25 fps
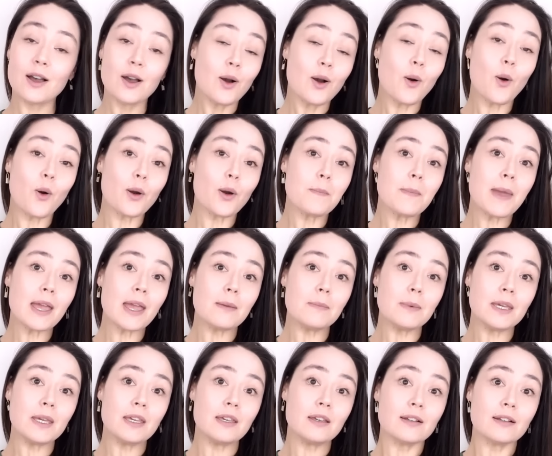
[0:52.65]
Or
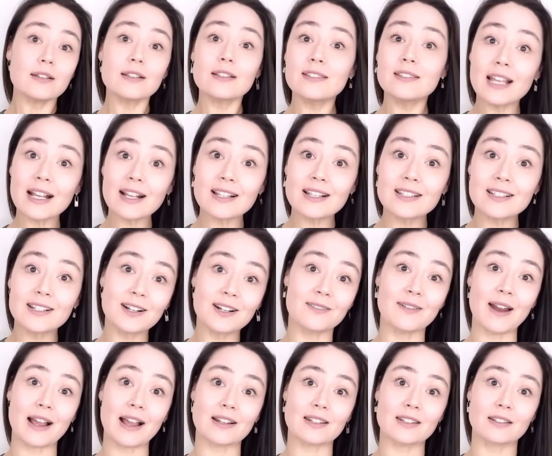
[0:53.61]
maybe 6
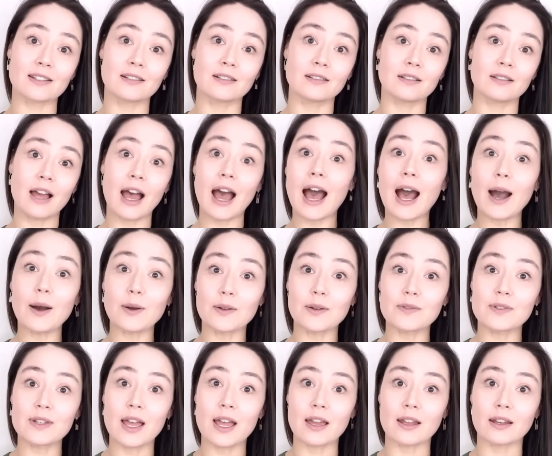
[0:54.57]
correct out
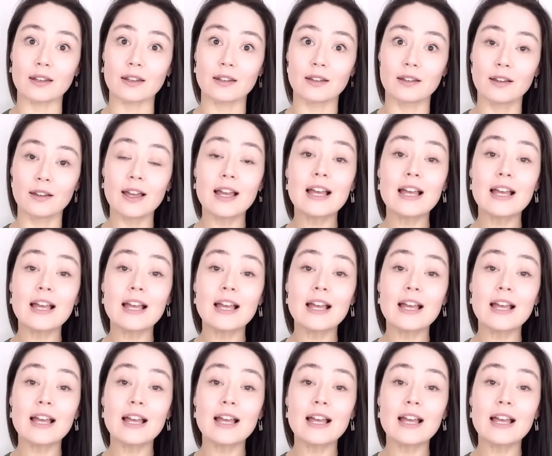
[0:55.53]
of 10?